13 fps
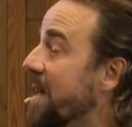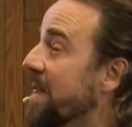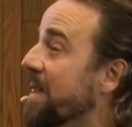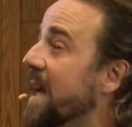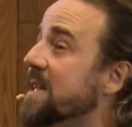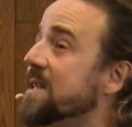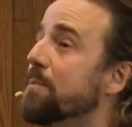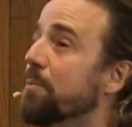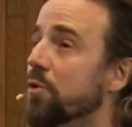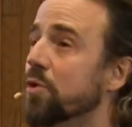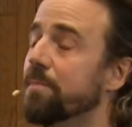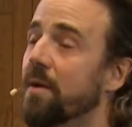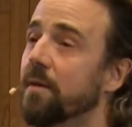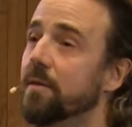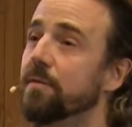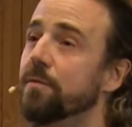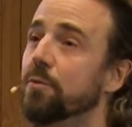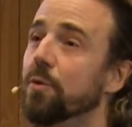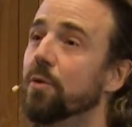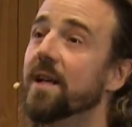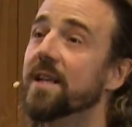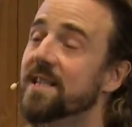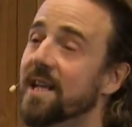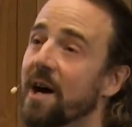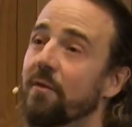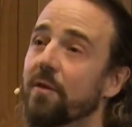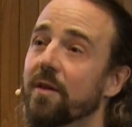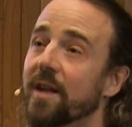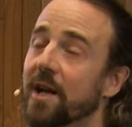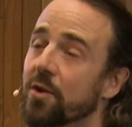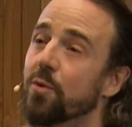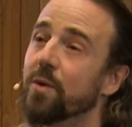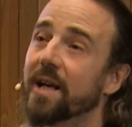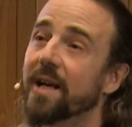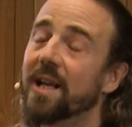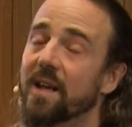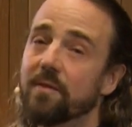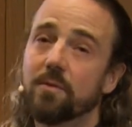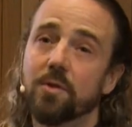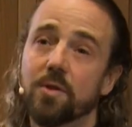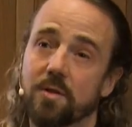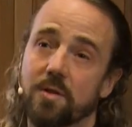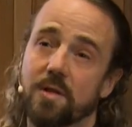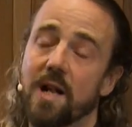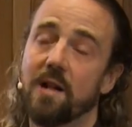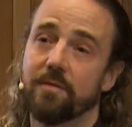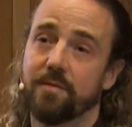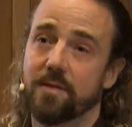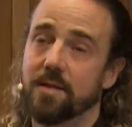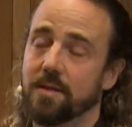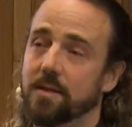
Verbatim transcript: that's the most powerful sound that you can give to yourselves.